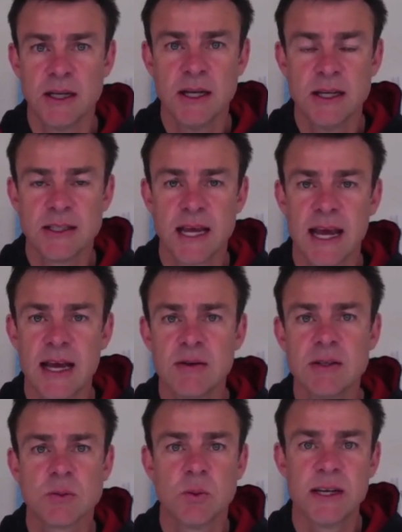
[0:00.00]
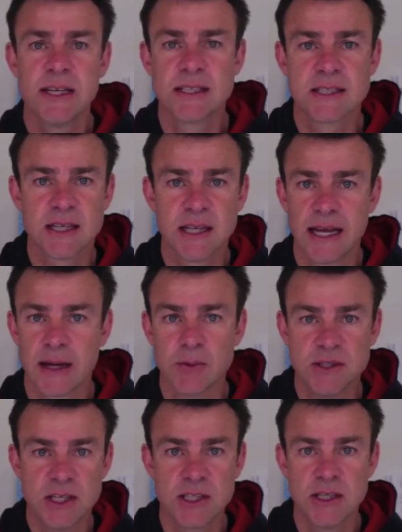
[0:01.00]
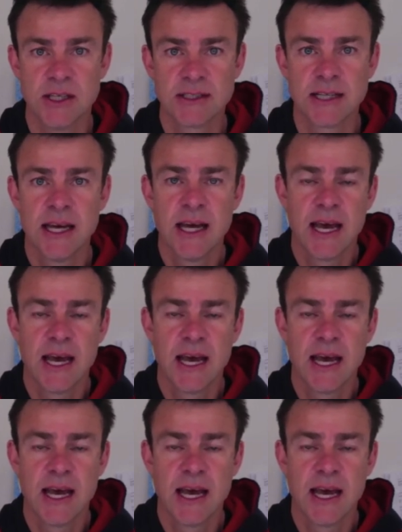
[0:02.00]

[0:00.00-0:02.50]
So how, as we as skill acquisitionists,